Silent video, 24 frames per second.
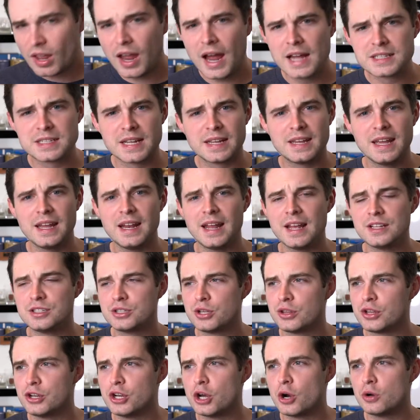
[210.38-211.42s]
As I get
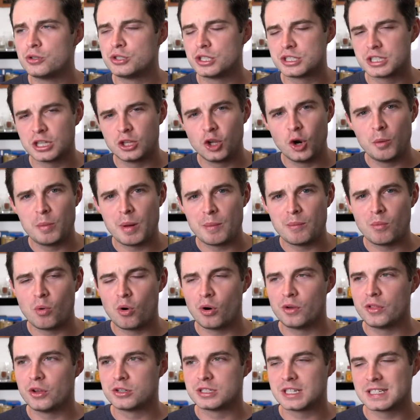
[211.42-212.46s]
into the nose just a little bit
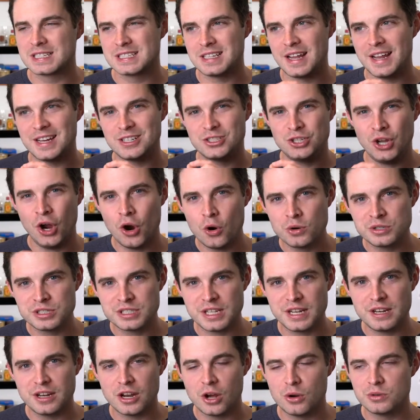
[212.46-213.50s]
more, there's a slight
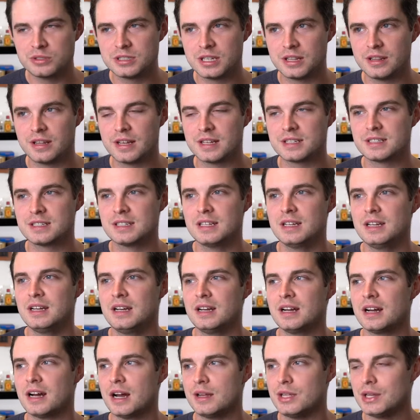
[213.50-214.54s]
toasty note to this.
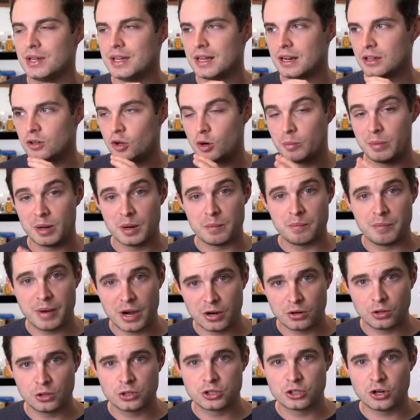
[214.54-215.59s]
You get a little bit of
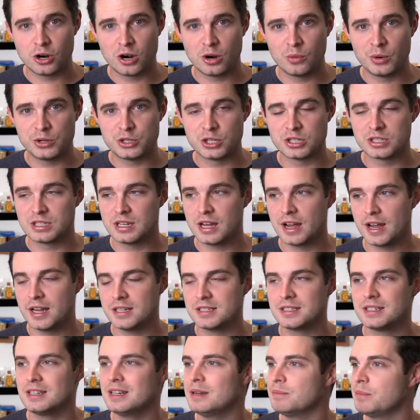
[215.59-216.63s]
barrel char, which is
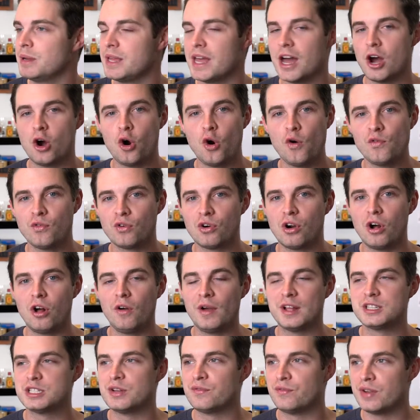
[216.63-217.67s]
nice. But yeah, overall,
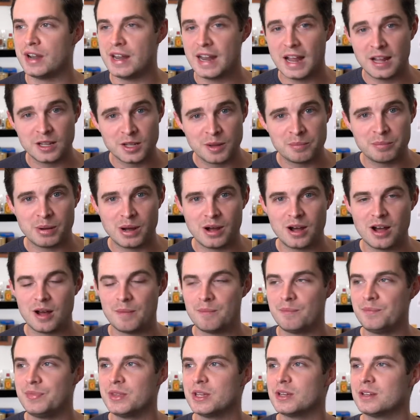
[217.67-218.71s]
it's a vanilla
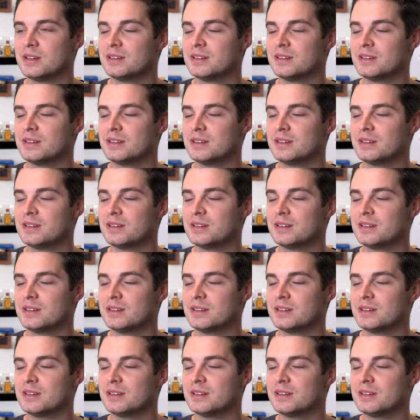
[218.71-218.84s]
bomb.